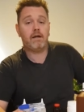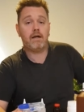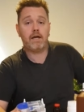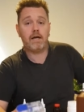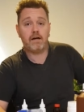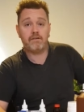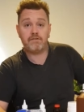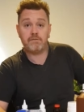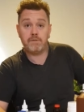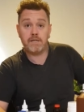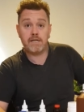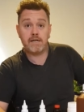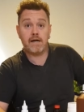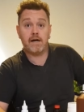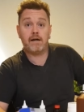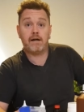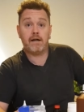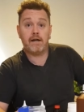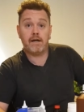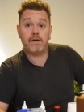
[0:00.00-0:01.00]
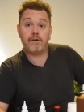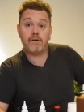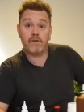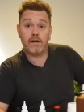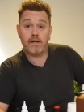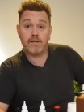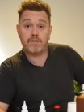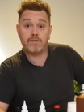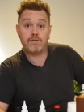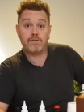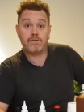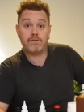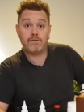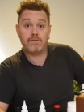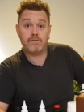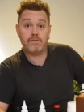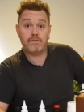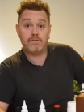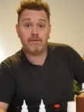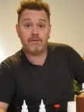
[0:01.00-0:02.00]
have to be cut and crushed
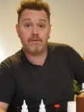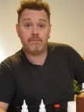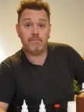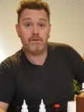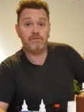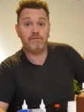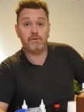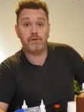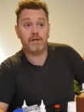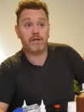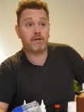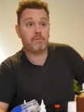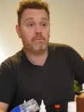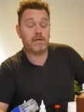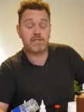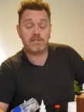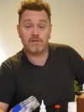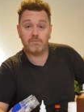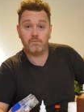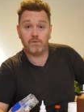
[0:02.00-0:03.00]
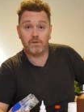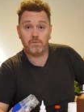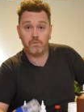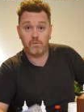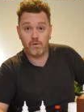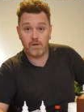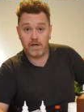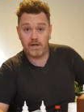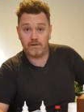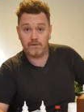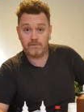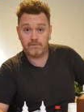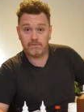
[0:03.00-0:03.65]
before you can mix them with water.